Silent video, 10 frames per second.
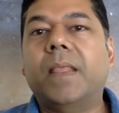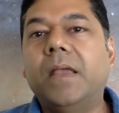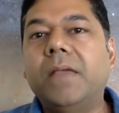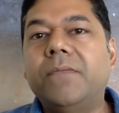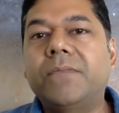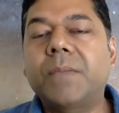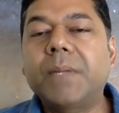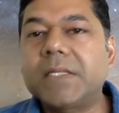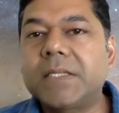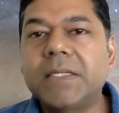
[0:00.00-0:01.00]
if
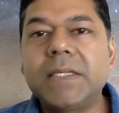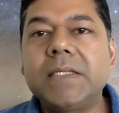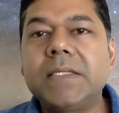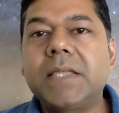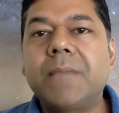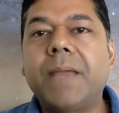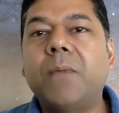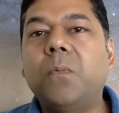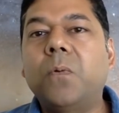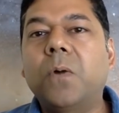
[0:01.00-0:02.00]
somebody sees them
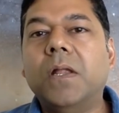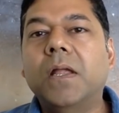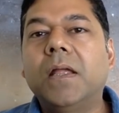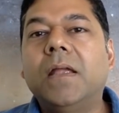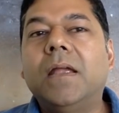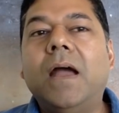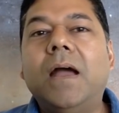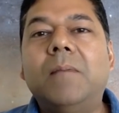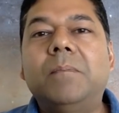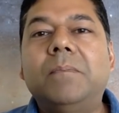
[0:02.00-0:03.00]
at work,
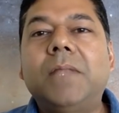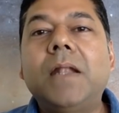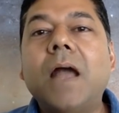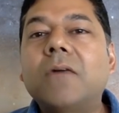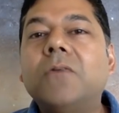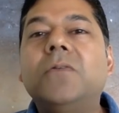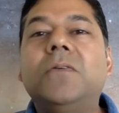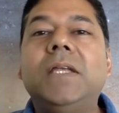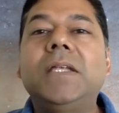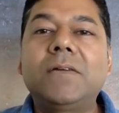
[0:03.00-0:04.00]
they're not going to
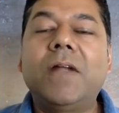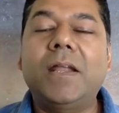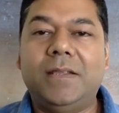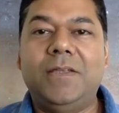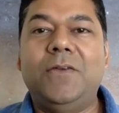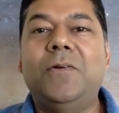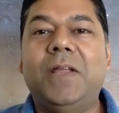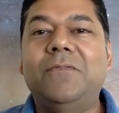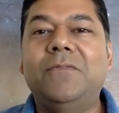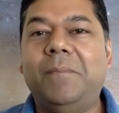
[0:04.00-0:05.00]
integrate your
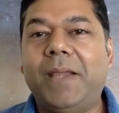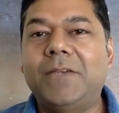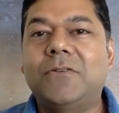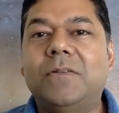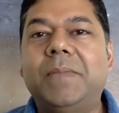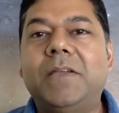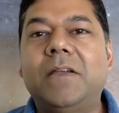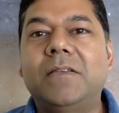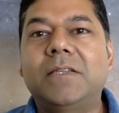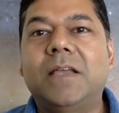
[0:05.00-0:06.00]
information,
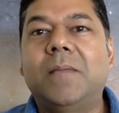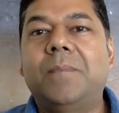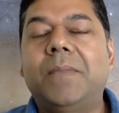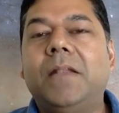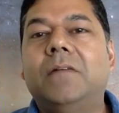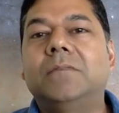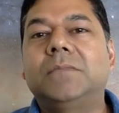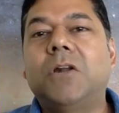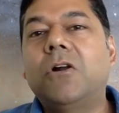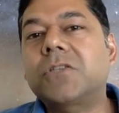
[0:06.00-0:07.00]
because
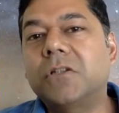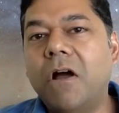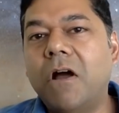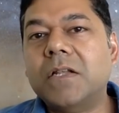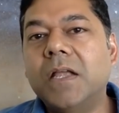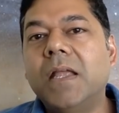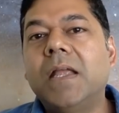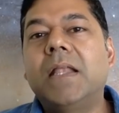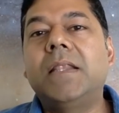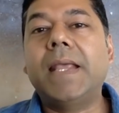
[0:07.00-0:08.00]
they're also locked.
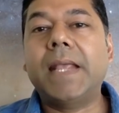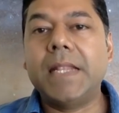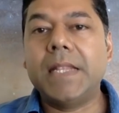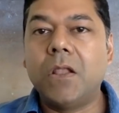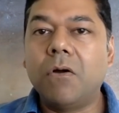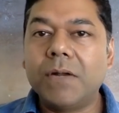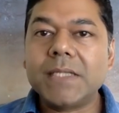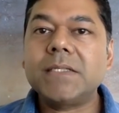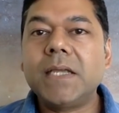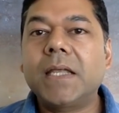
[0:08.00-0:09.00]
They can
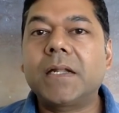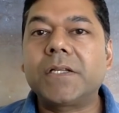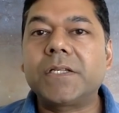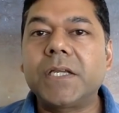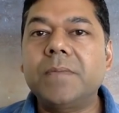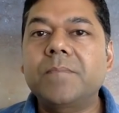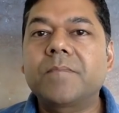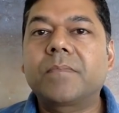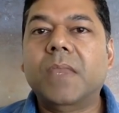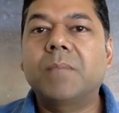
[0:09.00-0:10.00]
notice the energy,
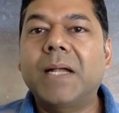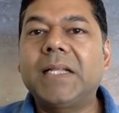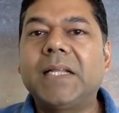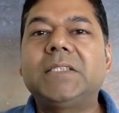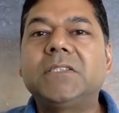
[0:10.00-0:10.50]
but it's